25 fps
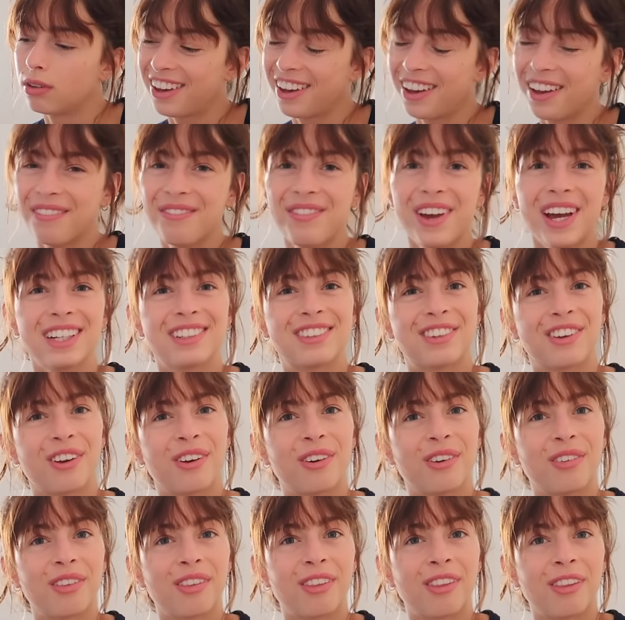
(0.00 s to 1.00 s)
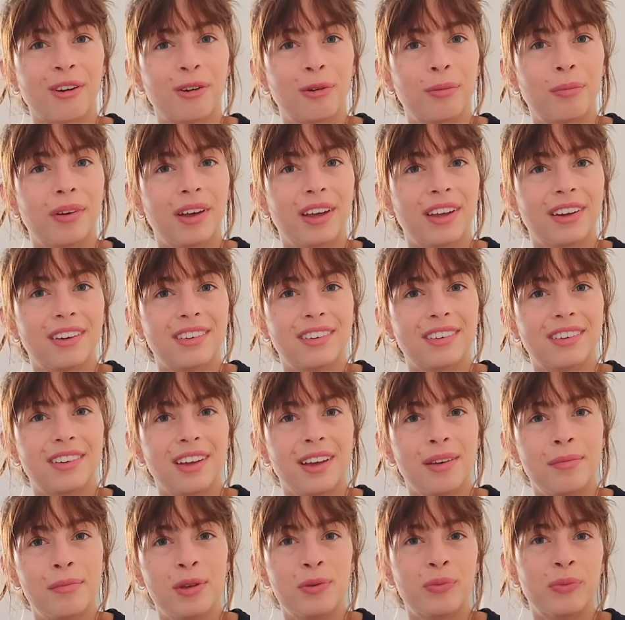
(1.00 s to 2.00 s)
come back to Earth a little bit.
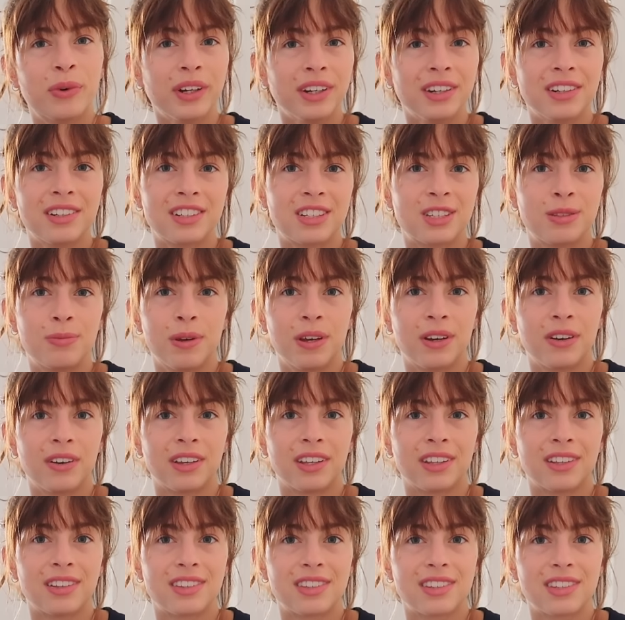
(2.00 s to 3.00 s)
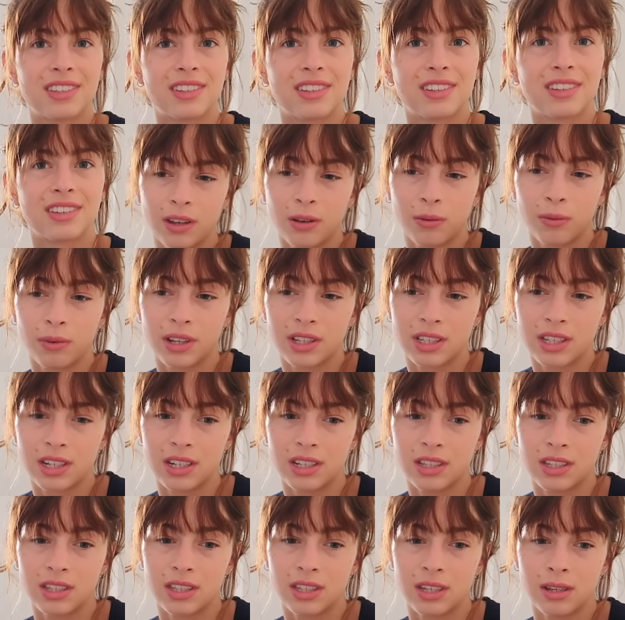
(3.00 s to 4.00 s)
I mean, what an experience. I think a
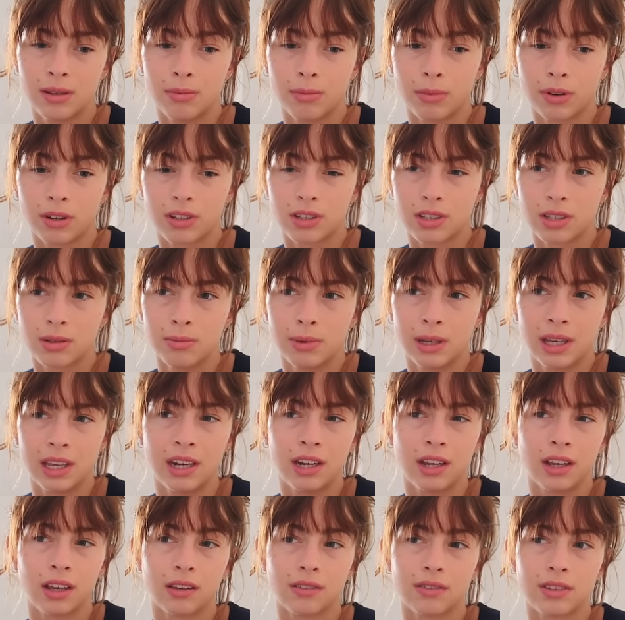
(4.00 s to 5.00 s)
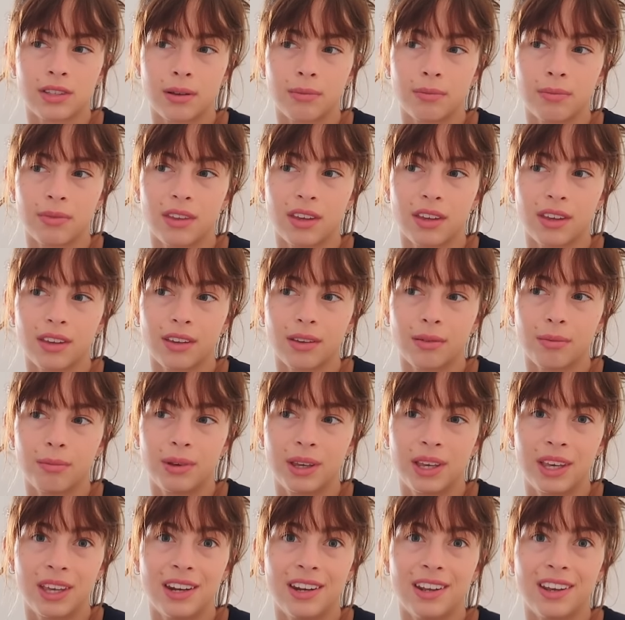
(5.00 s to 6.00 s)
residency marks the beginning of something, the
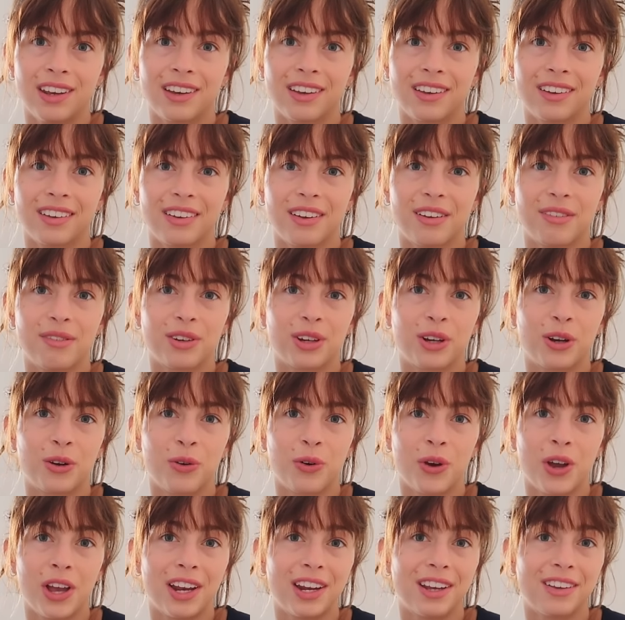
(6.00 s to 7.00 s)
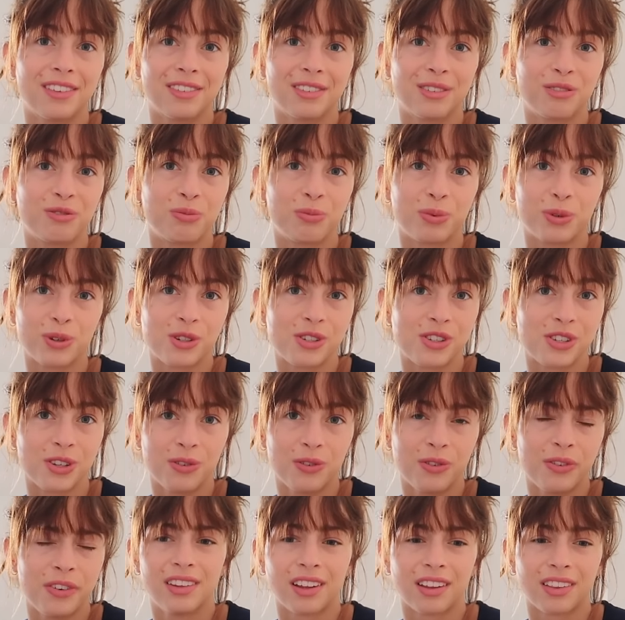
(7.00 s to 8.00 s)
beginning of a creative
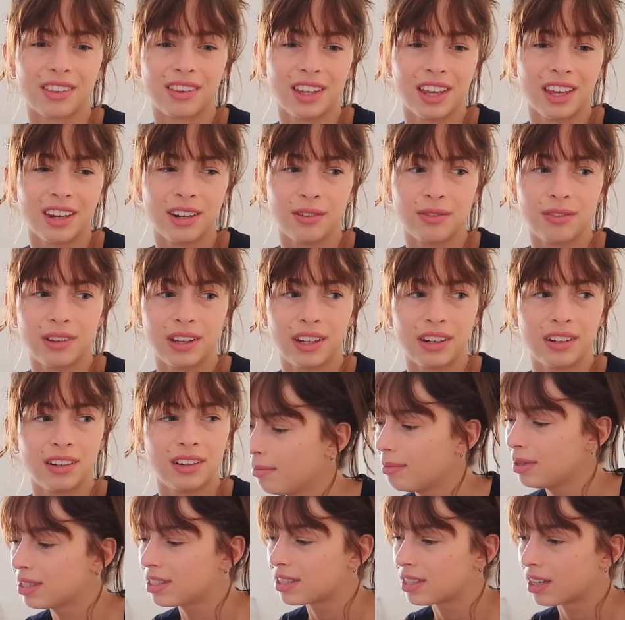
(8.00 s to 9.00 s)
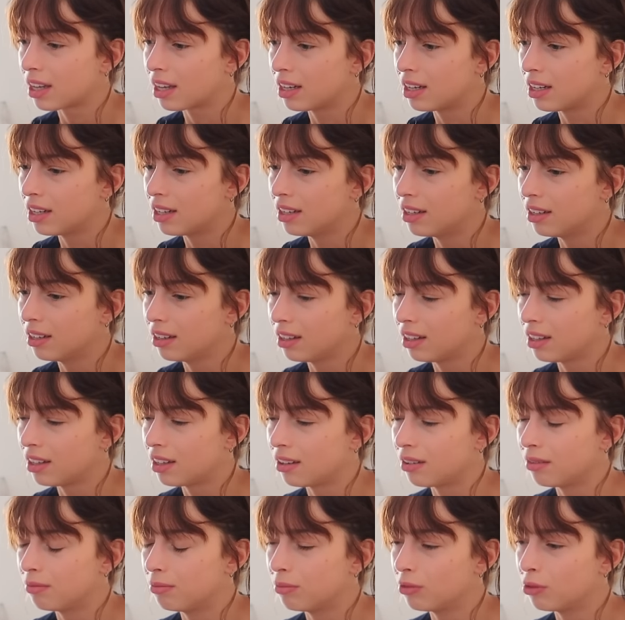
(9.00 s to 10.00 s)
pursuit, not the end of it. I'm excited
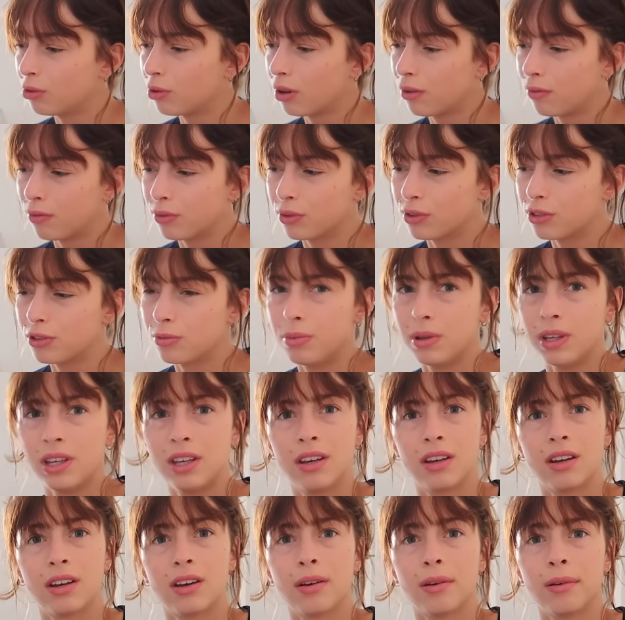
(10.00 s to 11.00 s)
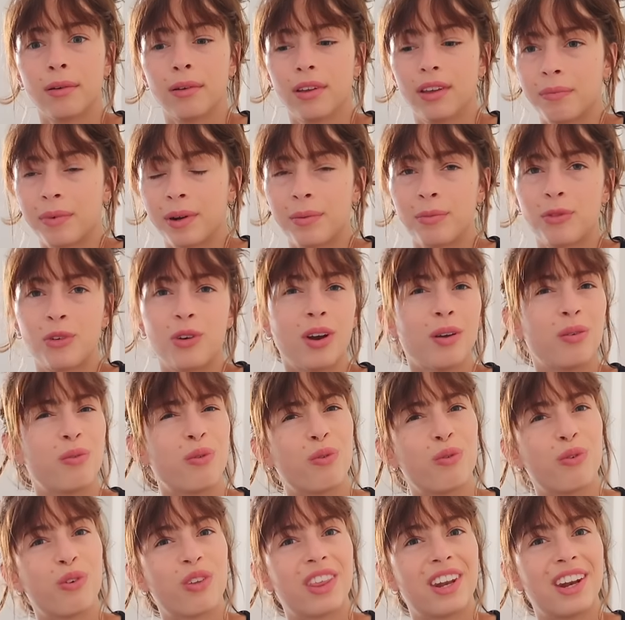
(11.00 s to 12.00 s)
and grateful to be here, but I'm
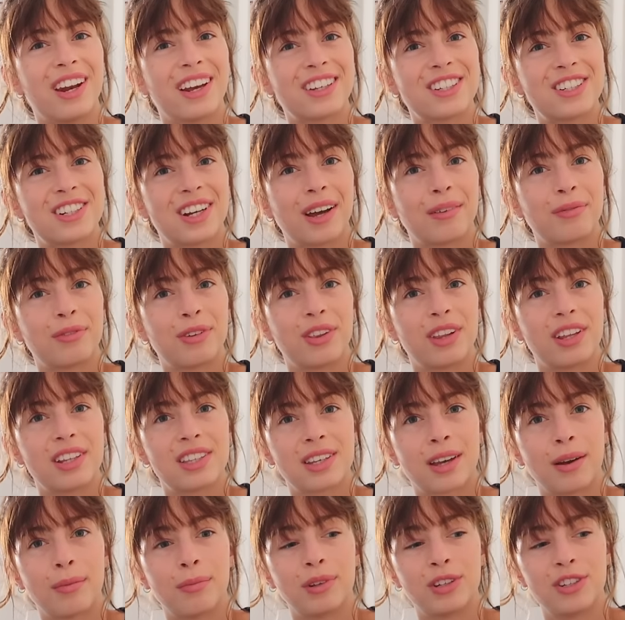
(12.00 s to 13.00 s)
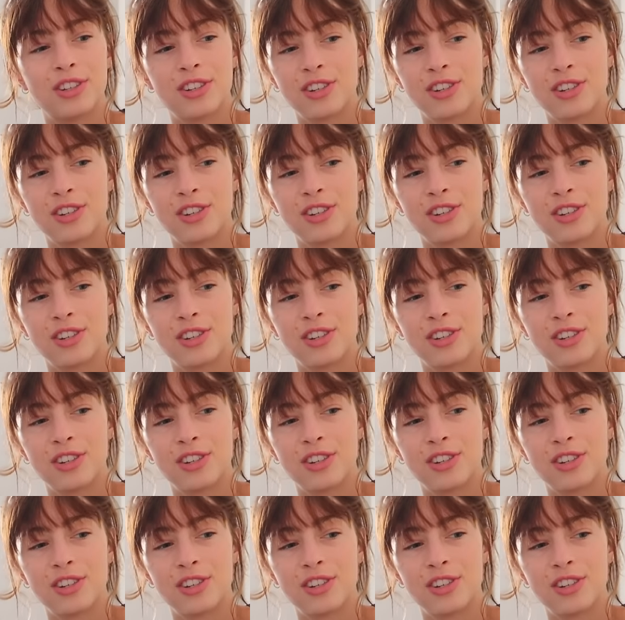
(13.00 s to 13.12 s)
grateful for the next chapter that's coming